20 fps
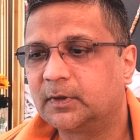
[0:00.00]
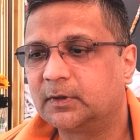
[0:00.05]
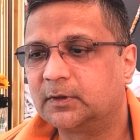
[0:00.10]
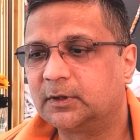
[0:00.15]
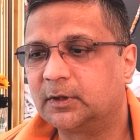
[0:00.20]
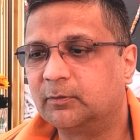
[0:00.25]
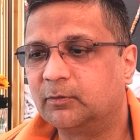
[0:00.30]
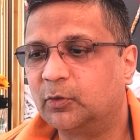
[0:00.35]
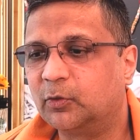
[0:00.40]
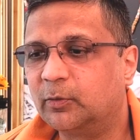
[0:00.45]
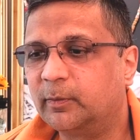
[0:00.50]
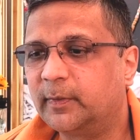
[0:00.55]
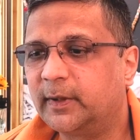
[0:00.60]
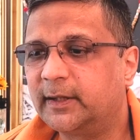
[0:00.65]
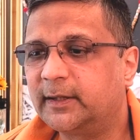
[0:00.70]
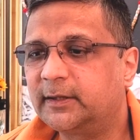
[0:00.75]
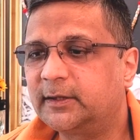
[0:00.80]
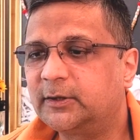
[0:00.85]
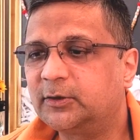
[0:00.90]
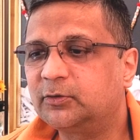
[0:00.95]
The
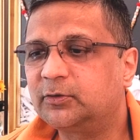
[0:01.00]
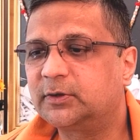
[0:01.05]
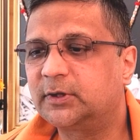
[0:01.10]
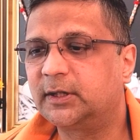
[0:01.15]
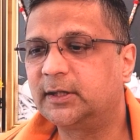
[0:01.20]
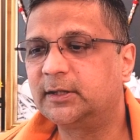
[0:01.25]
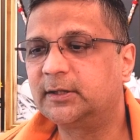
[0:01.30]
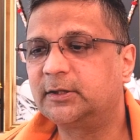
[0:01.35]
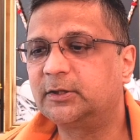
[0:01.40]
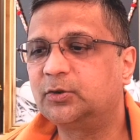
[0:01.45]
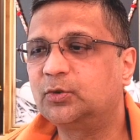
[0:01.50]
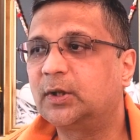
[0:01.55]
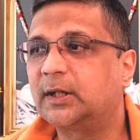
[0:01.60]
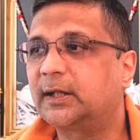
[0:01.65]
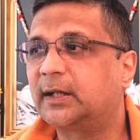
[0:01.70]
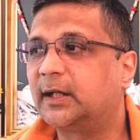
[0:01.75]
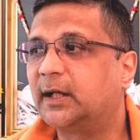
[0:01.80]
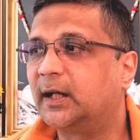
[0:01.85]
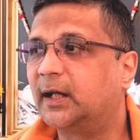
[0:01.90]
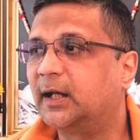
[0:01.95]
moment you think you
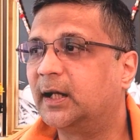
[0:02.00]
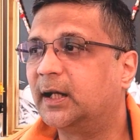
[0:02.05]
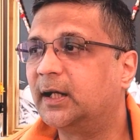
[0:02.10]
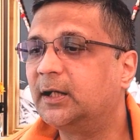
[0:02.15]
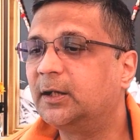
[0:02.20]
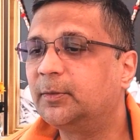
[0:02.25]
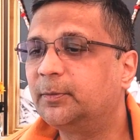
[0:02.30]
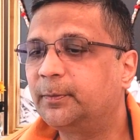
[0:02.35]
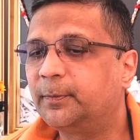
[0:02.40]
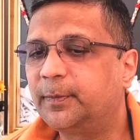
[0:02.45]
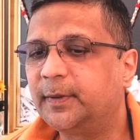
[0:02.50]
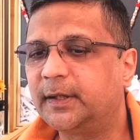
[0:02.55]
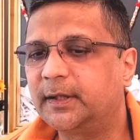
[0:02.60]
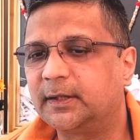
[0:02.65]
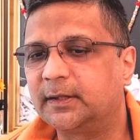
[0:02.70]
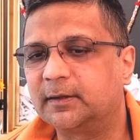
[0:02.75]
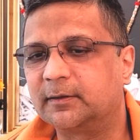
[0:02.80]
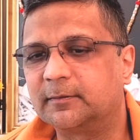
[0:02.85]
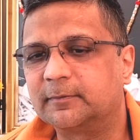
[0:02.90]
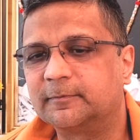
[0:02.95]
are
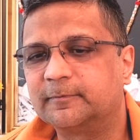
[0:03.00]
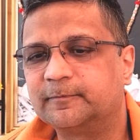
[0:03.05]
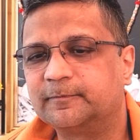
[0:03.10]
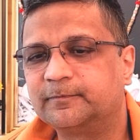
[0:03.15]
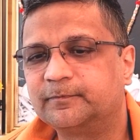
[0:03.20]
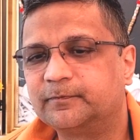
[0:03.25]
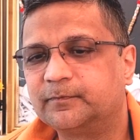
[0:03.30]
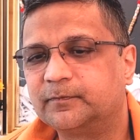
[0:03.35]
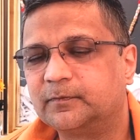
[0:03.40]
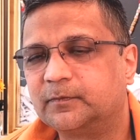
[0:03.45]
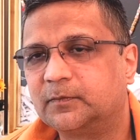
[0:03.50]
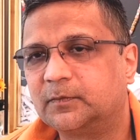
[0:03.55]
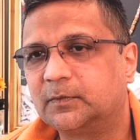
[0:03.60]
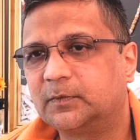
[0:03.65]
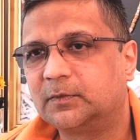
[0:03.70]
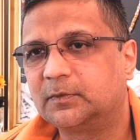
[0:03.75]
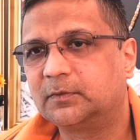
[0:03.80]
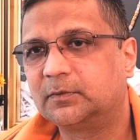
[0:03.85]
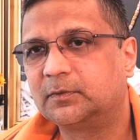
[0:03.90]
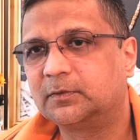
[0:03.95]
helping,
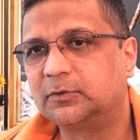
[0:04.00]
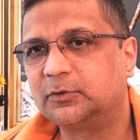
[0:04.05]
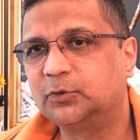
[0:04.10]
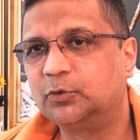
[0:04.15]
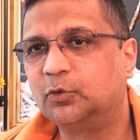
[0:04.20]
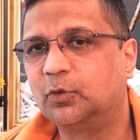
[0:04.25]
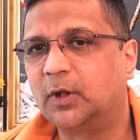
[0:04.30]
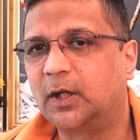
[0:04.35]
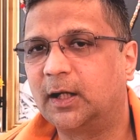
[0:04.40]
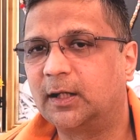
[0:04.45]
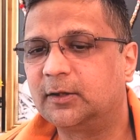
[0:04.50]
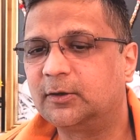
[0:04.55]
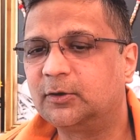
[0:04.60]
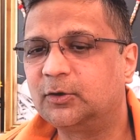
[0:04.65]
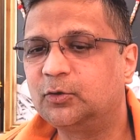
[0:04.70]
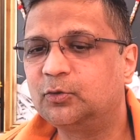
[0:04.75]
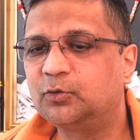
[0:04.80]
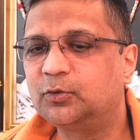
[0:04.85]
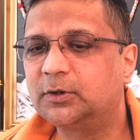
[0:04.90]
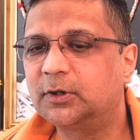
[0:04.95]
you
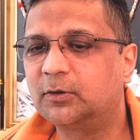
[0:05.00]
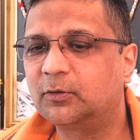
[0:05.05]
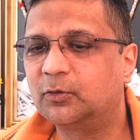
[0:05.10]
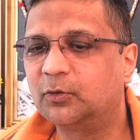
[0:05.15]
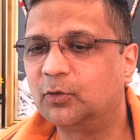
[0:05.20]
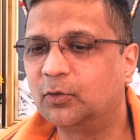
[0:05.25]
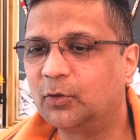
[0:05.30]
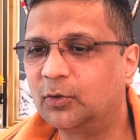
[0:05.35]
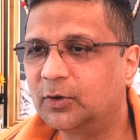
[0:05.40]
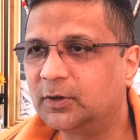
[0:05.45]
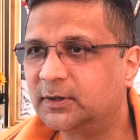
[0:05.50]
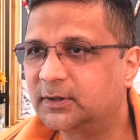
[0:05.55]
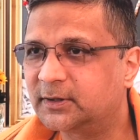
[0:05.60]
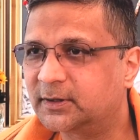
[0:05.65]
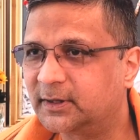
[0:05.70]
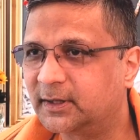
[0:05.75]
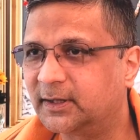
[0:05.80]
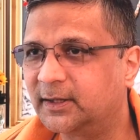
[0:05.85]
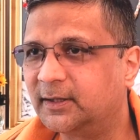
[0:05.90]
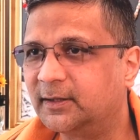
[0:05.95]
undo the whole
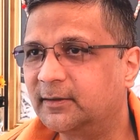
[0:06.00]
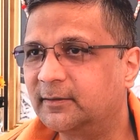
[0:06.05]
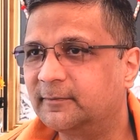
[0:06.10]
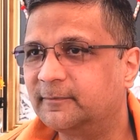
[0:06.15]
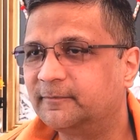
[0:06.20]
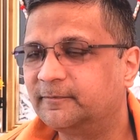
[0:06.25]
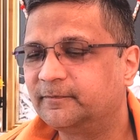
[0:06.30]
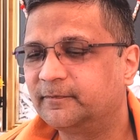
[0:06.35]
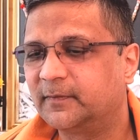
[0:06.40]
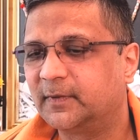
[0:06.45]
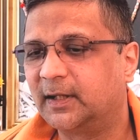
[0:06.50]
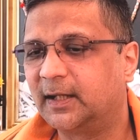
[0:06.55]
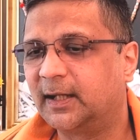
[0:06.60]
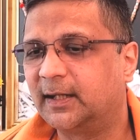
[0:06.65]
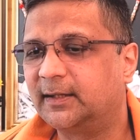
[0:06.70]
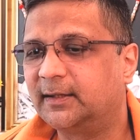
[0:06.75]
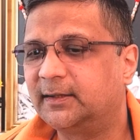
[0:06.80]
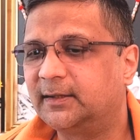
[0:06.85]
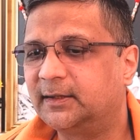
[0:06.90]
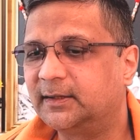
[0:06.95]
thing
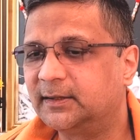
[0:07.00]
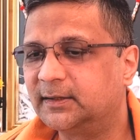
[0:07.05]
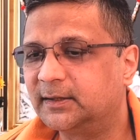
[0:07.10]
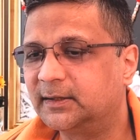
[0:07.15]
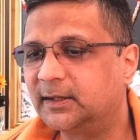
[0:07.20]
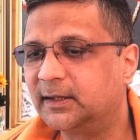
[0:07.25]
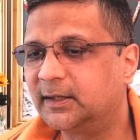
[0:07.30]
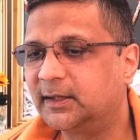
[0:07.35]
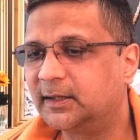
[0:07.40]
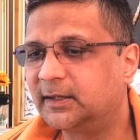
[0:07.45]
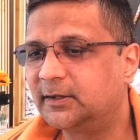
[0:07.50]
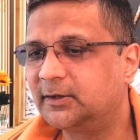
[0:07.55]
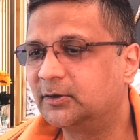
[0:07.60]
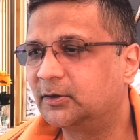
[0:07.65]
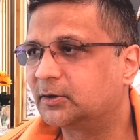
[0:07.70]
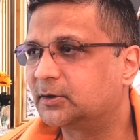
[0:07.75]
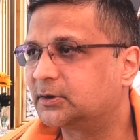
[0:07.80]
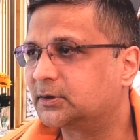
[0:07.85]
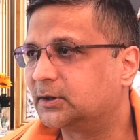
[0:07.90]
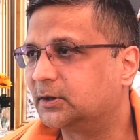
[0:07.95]
and degrade
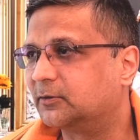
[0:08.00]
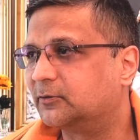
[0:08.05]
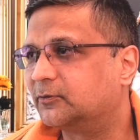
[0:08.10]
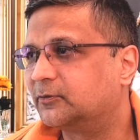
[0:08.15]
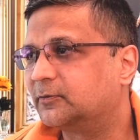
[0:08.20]
yourself.